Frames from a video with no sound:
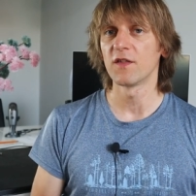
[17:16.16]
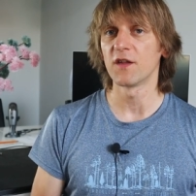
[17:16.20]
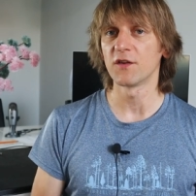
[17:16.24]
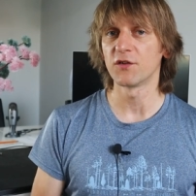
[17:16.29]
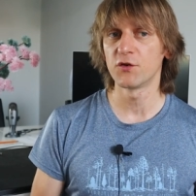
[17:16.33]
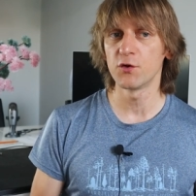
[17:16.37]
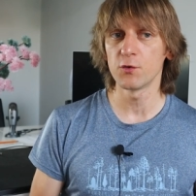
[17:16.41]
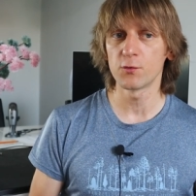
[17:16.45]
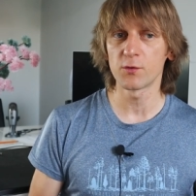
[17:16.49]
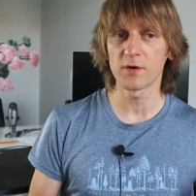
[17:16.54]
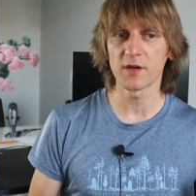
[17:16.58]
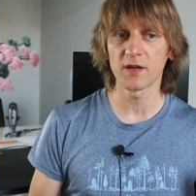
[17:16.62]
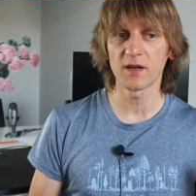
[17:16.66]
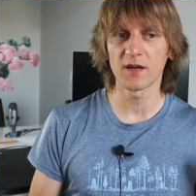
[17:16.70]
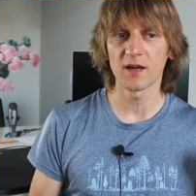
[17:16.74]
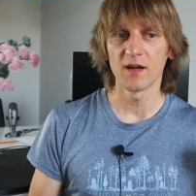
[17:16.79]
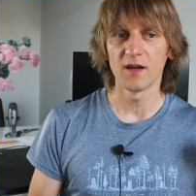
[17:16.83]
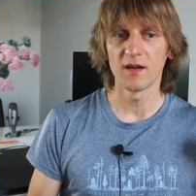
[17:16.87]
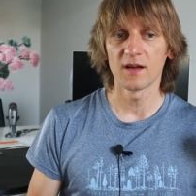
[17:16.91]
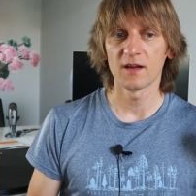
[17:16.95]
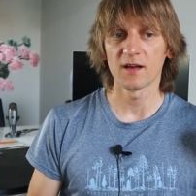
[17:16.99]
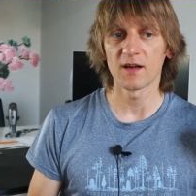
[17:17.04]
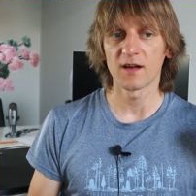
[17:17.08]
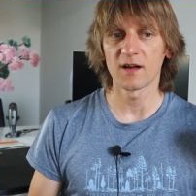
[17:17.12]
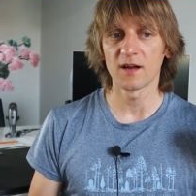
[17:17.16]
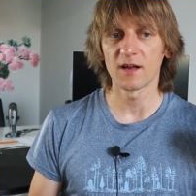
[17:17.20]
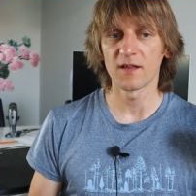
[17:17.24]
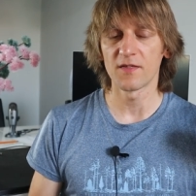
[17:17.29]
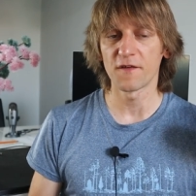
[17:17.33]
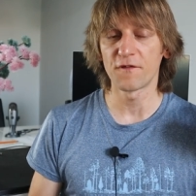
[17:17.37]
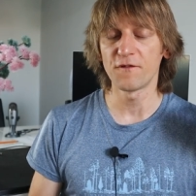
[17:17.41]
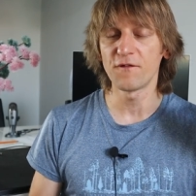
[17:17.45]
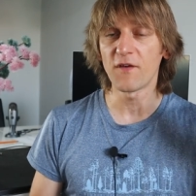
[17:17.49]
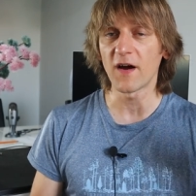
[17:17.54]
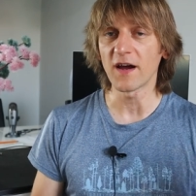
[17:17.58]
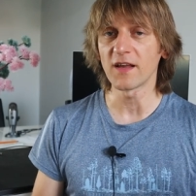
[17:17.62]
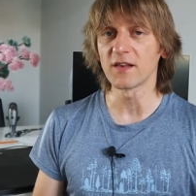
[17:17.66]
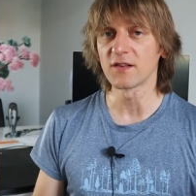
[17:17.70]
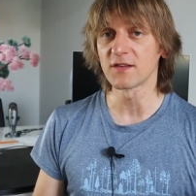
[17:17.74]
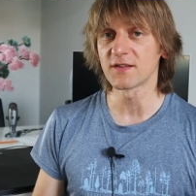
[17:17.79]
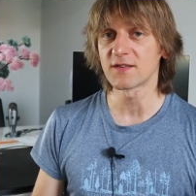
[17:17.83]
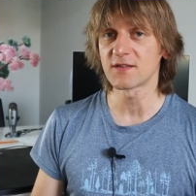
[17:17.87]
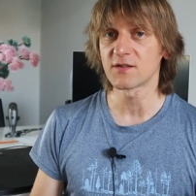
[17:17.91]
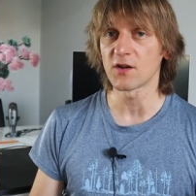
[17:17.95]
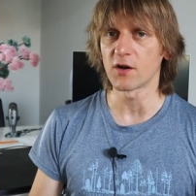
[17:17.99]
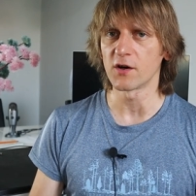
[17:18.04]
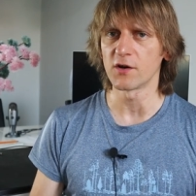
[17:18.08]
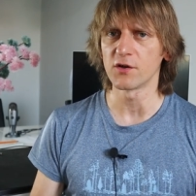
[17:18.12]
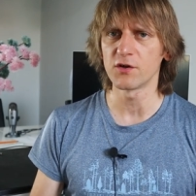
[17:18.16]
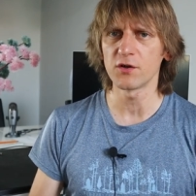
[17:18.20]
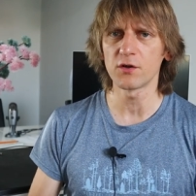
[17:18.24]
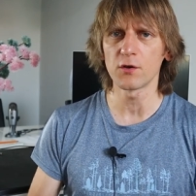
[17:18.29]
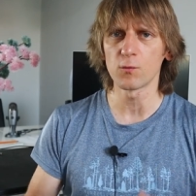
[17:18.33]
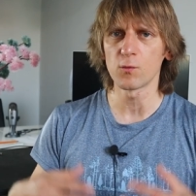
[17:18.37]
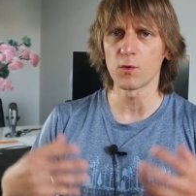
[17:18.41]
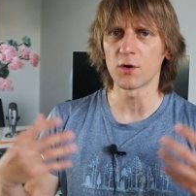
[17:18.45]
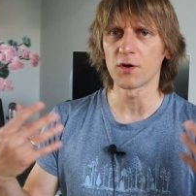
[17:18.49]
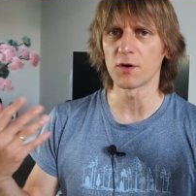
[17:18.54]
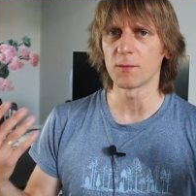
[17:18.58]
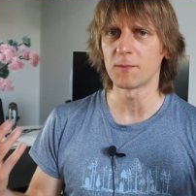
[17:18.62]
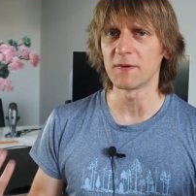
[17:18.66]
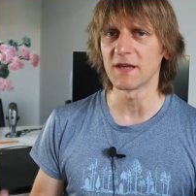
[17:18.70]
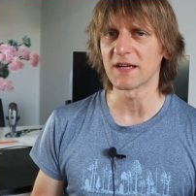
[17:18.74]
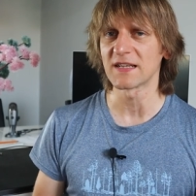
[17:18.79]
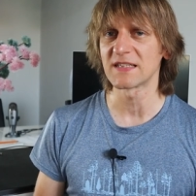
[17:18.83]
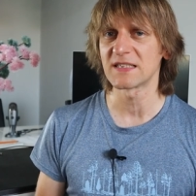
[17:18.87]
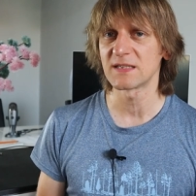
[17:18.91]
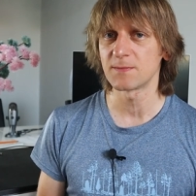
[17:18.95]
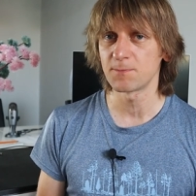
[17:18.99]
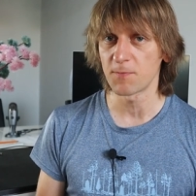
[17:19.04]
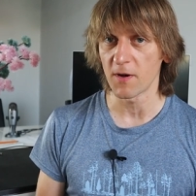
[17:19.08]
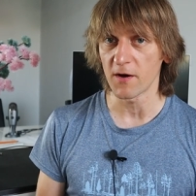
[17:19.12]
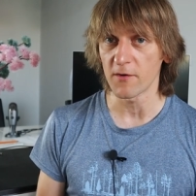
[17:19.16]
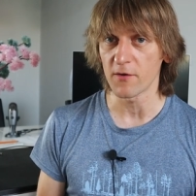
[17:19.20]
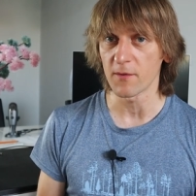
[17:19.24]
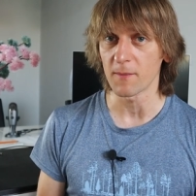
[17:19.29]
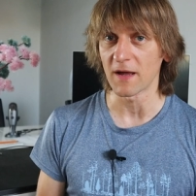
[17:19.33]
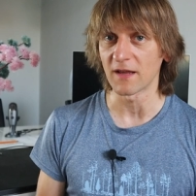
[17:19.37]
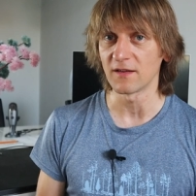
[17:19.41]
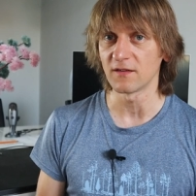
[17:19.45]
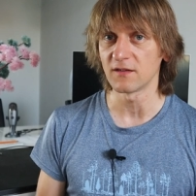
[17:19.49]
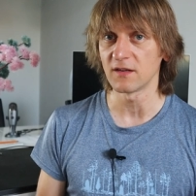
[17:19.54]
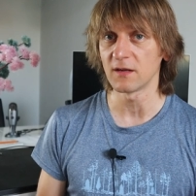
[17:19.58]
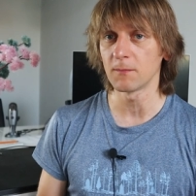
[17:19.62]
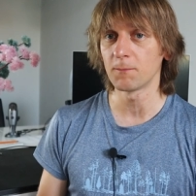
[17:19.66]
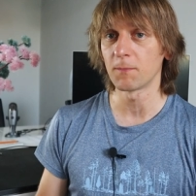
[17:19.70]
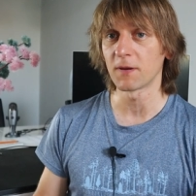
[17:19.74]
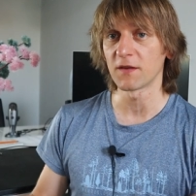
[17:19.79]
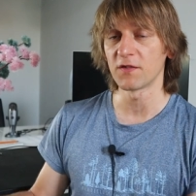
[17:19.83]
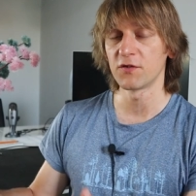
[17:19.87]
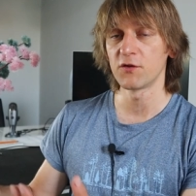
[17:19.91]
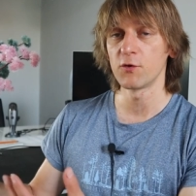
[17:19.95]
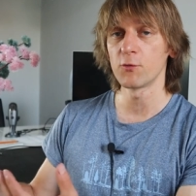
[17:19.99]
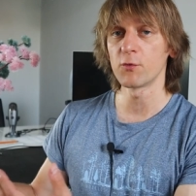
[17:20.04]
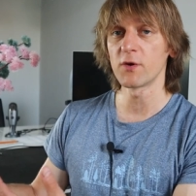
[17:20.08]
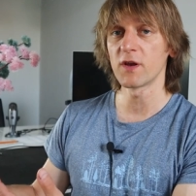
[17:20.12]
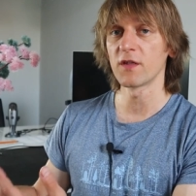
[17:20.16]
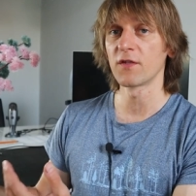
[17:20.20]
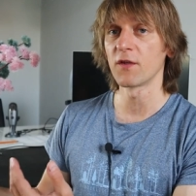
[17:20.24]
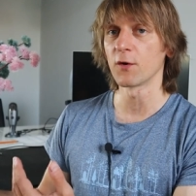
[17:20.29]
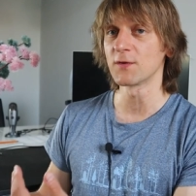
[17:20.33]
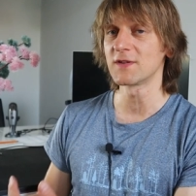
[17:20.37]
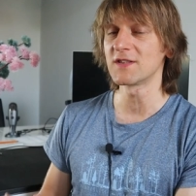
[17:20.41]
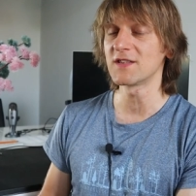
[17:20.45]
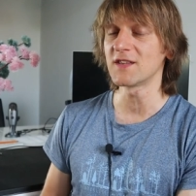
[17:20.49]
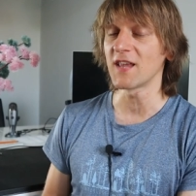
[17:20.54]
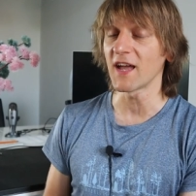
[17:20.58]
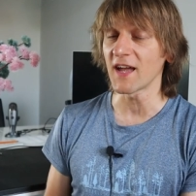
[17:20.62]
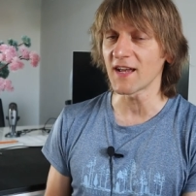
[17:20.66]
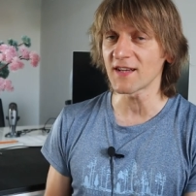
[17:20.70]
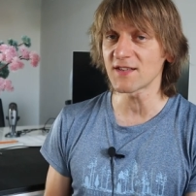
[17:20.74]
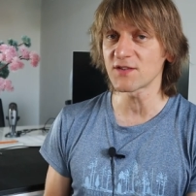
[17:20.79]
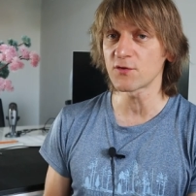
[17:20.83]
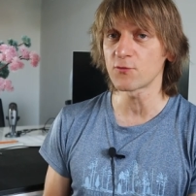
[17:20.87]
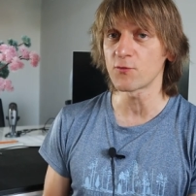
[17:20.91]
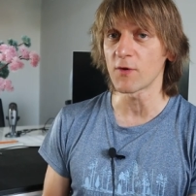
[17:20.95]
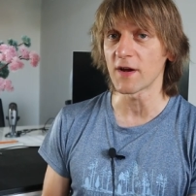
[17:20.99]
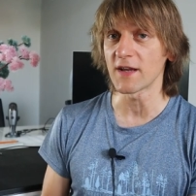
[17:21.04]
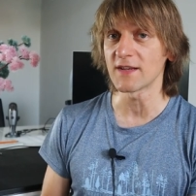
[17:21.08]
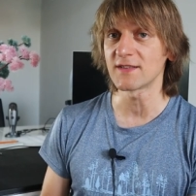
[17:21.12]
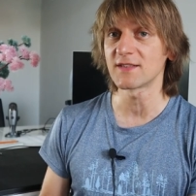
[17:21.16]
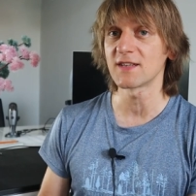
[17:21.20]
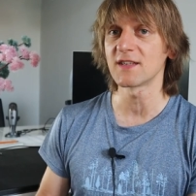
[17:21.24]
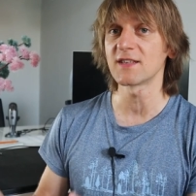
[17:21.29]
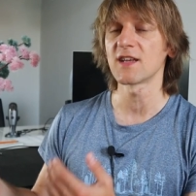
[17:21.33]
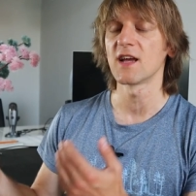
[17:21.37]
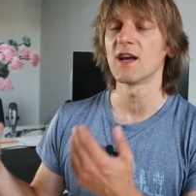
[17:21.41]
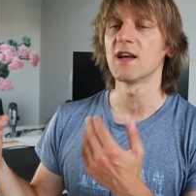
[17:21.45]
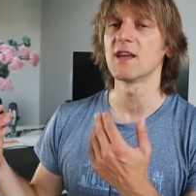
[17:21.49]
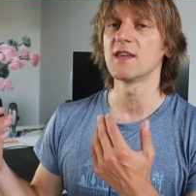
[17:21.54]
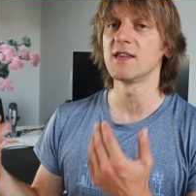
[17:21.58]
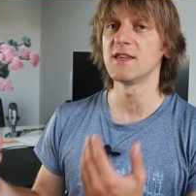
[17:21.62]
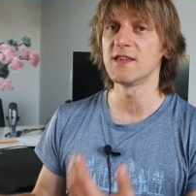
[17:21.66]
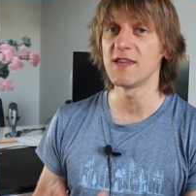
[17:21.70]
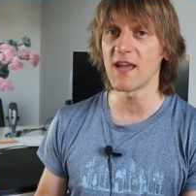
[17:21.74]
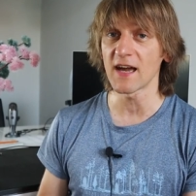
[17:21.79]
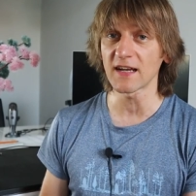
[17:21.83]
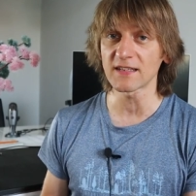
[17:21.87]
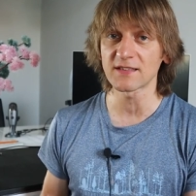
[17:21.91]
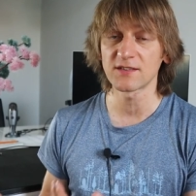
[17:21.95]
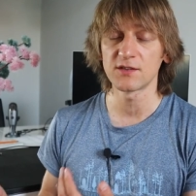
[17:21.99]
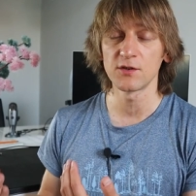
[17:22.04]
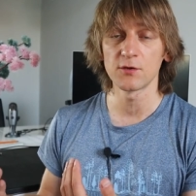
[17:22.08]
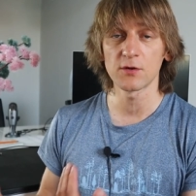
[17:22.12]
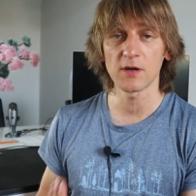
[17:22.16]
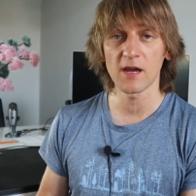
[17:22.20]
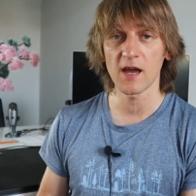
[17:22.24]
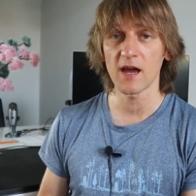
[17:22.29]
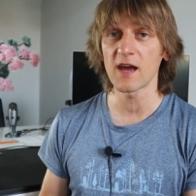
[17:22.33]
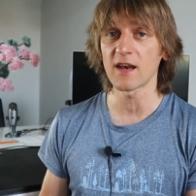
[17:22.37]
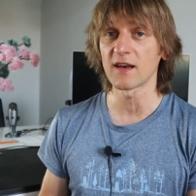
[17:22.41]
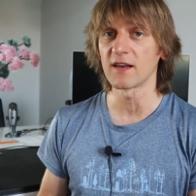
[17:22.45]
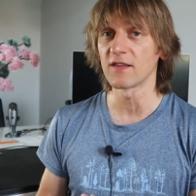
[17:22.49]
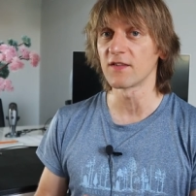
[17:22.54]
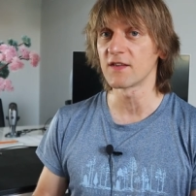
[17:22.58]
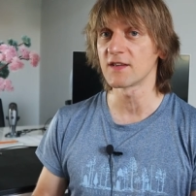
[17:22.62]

that during uh, the final start, you don't want to be experimenting, but during those test races, yes, you can.